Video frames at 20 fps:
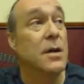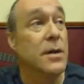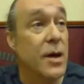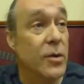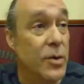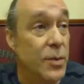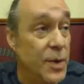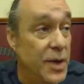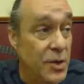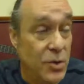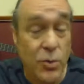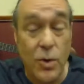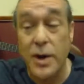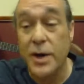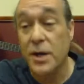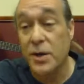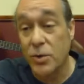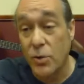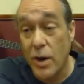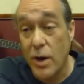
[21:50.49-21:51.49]
that would be
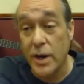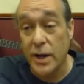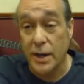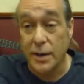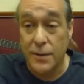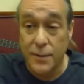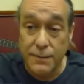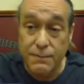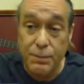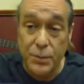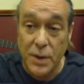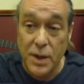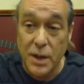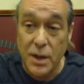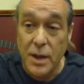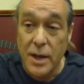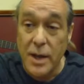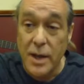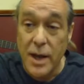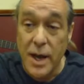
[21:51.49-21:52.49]
twenty twenty.
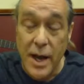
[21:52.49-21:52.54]
Mm-hmm.